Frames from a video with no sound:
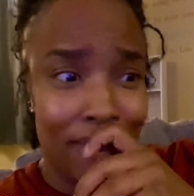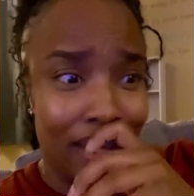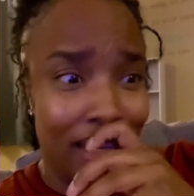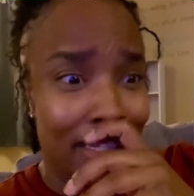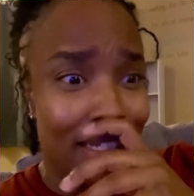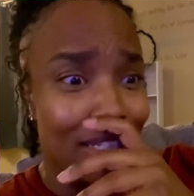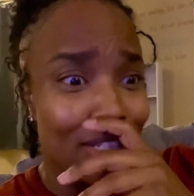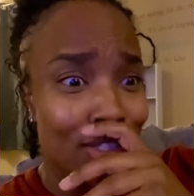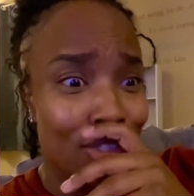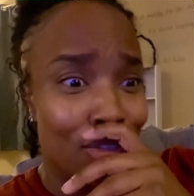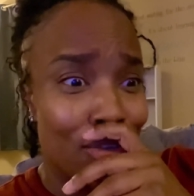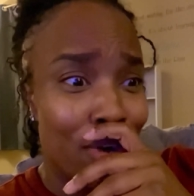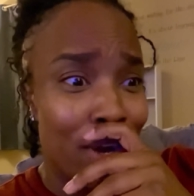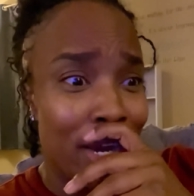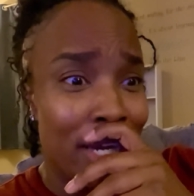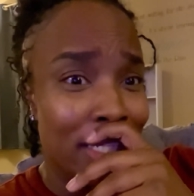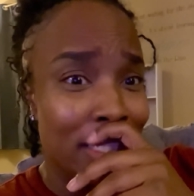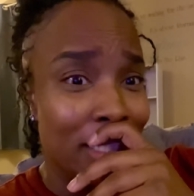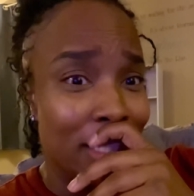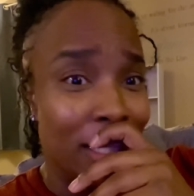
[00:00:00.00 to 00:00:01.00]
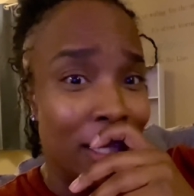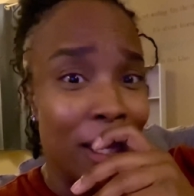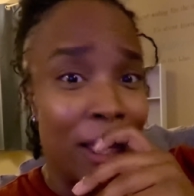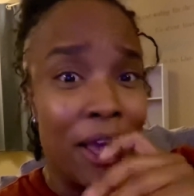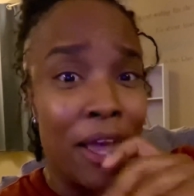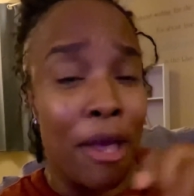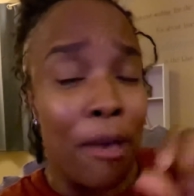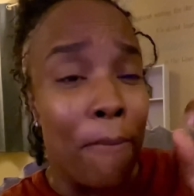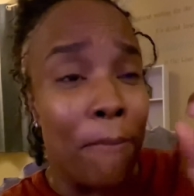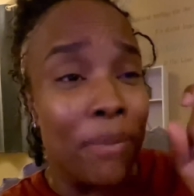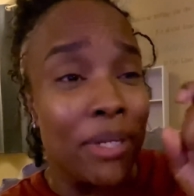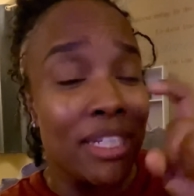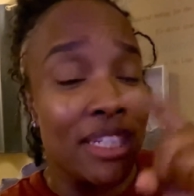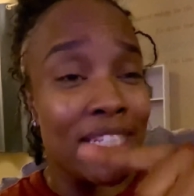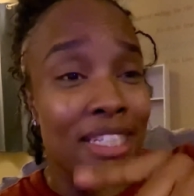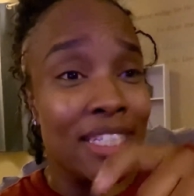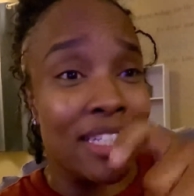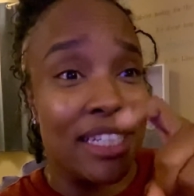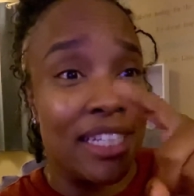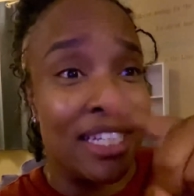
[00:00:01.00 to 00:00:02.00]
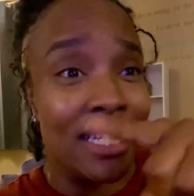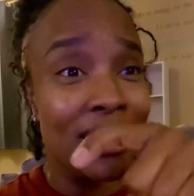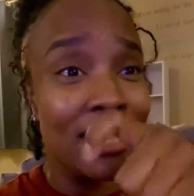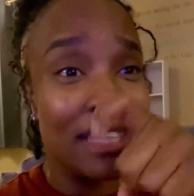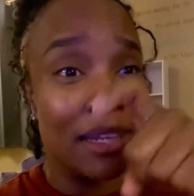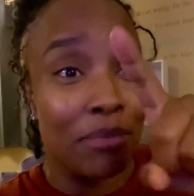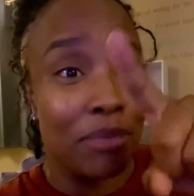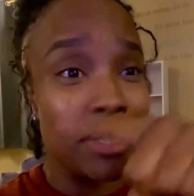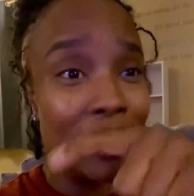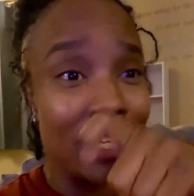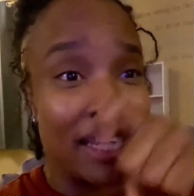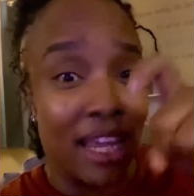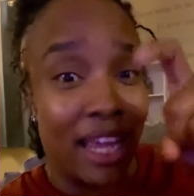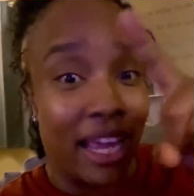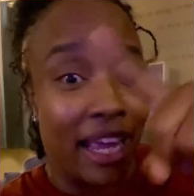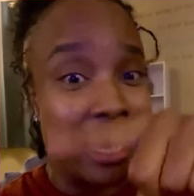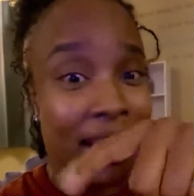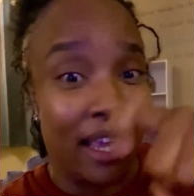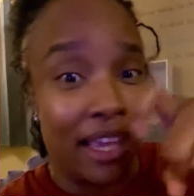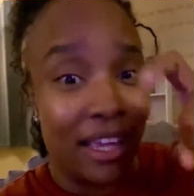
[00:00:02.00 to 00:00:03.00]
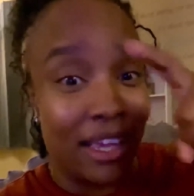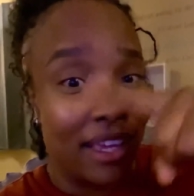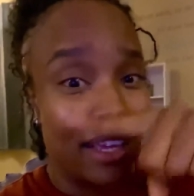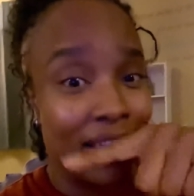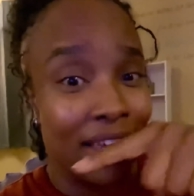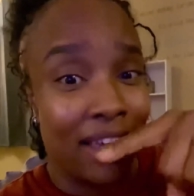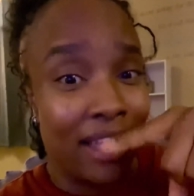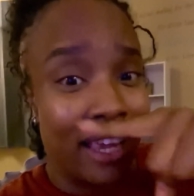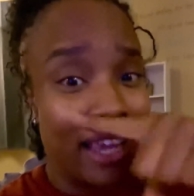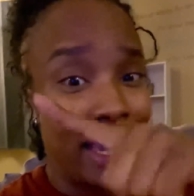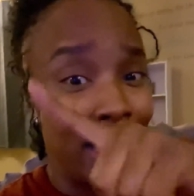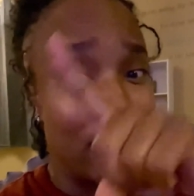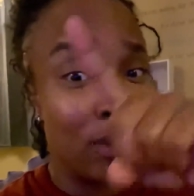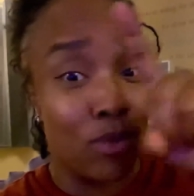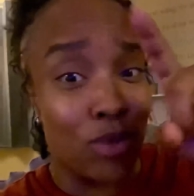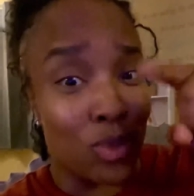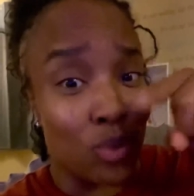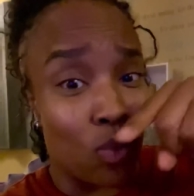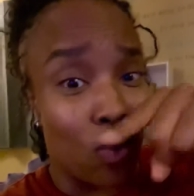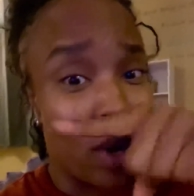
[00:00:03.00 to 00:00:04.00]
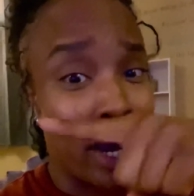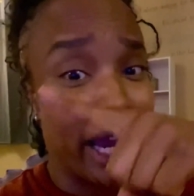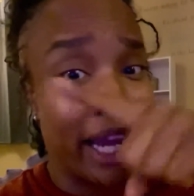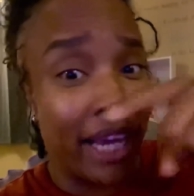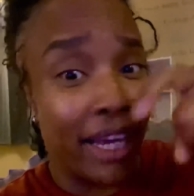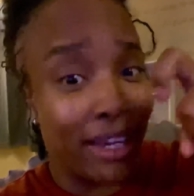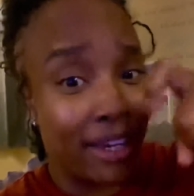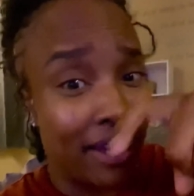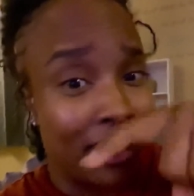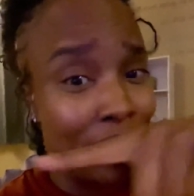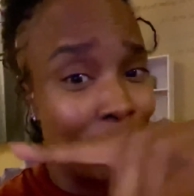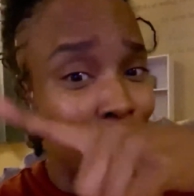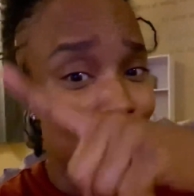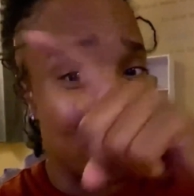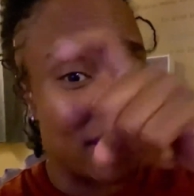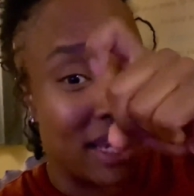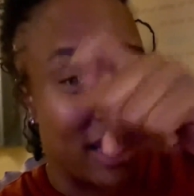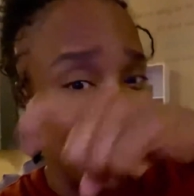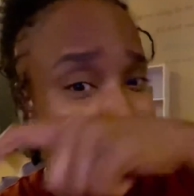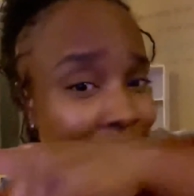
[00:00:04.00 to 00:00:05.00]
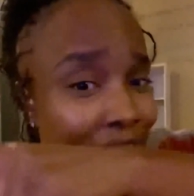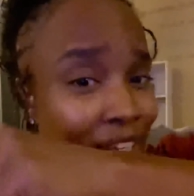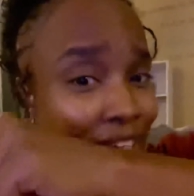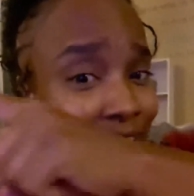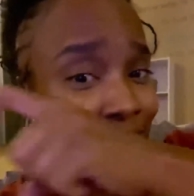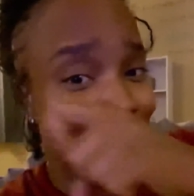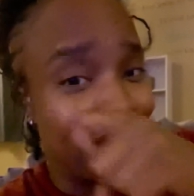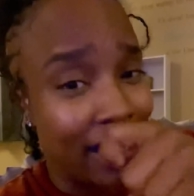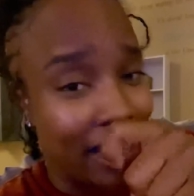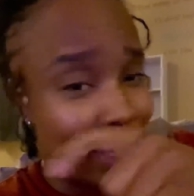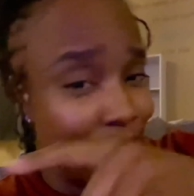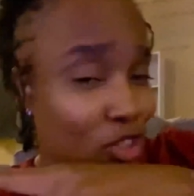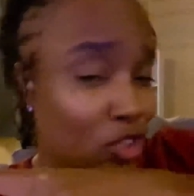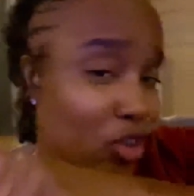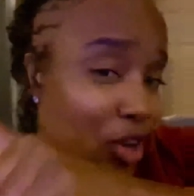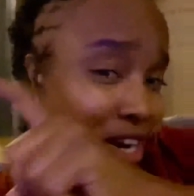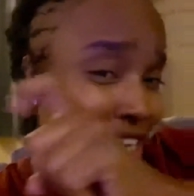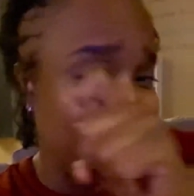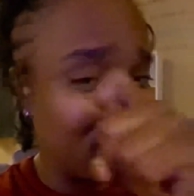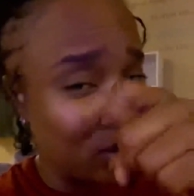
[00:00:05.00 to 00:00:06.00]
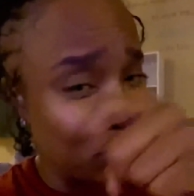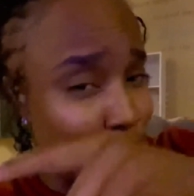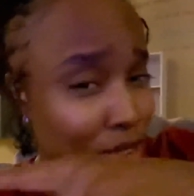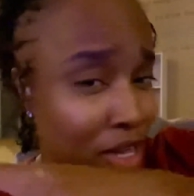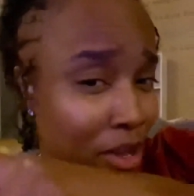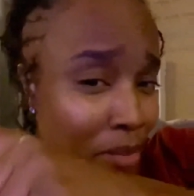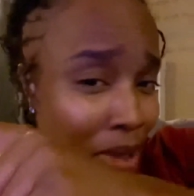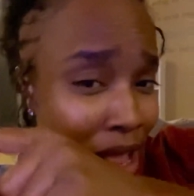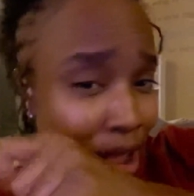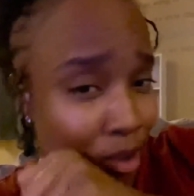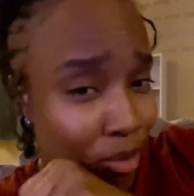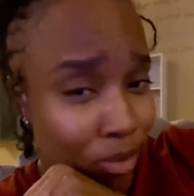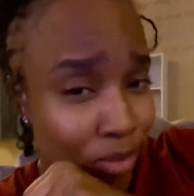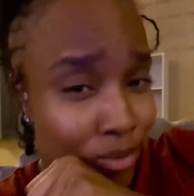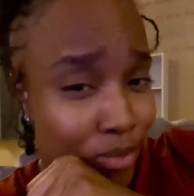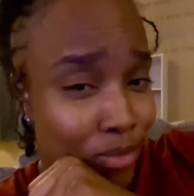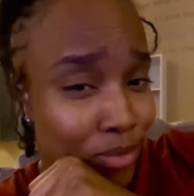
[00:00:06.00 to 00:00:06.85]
this is crazy. But to see something like, and it was white, and it was like trying to come out.